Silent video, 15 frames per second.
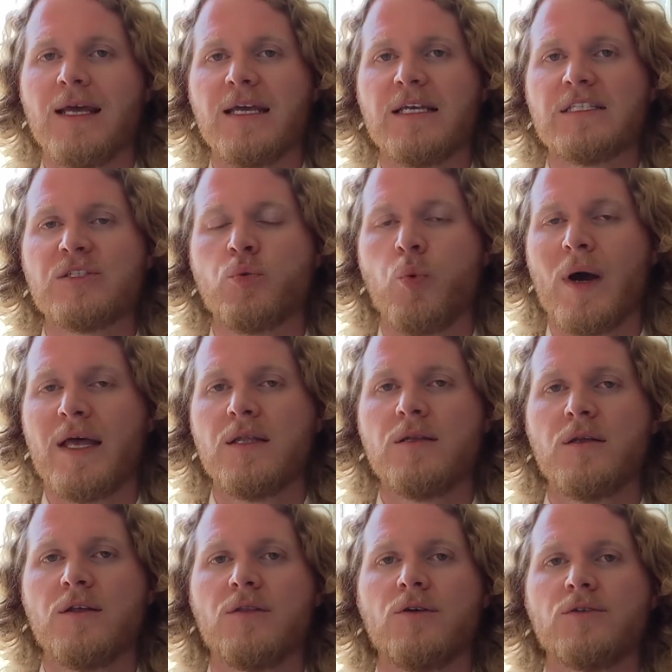It's
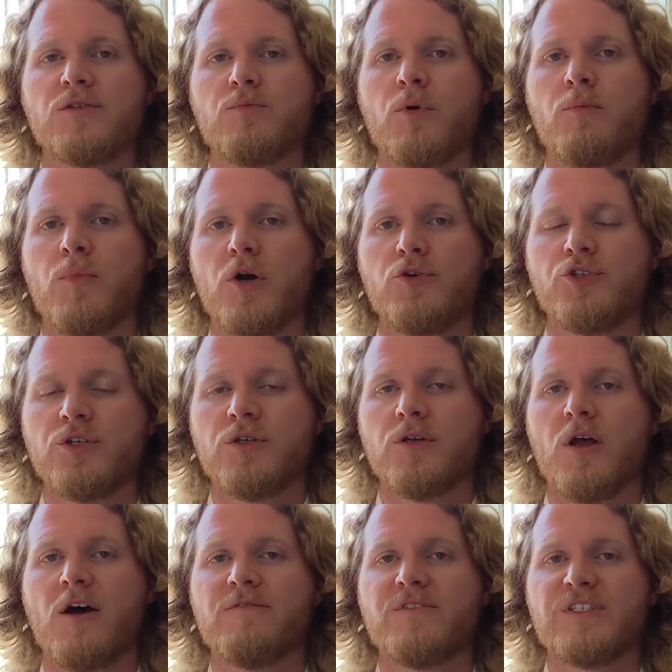when there's promotion
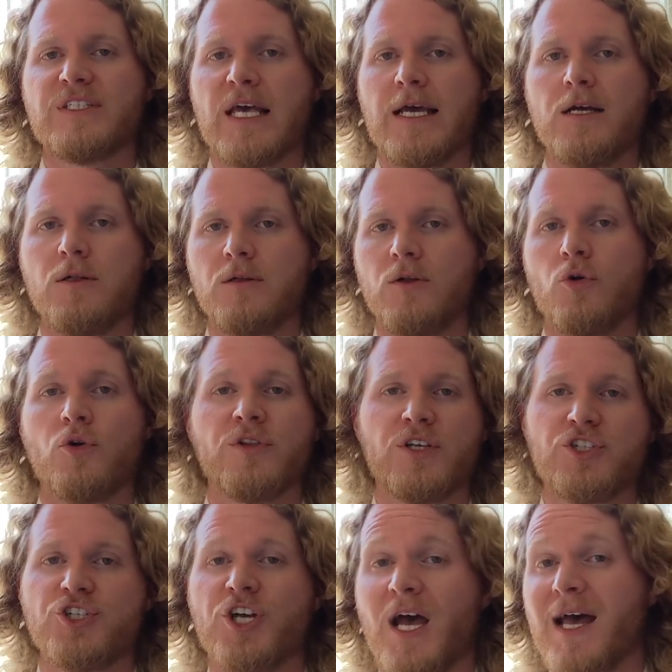of sale or the
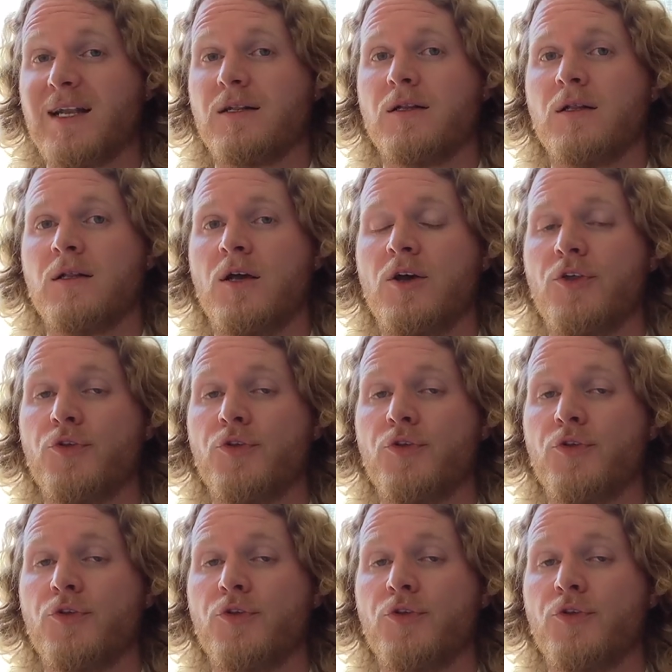channel